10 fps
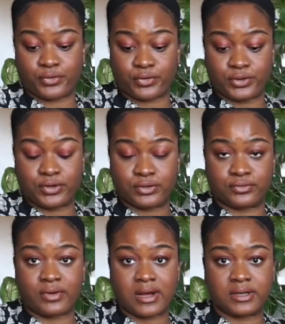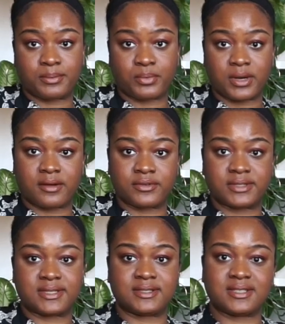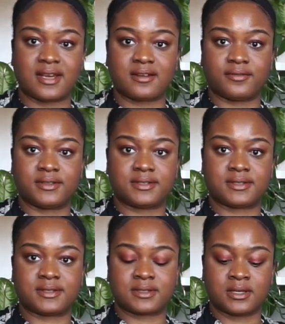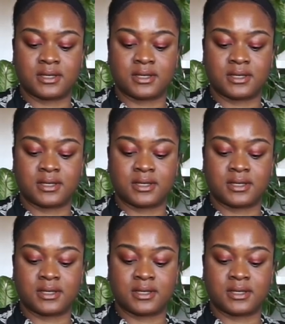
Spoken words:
you know, round up whatever's inside of this,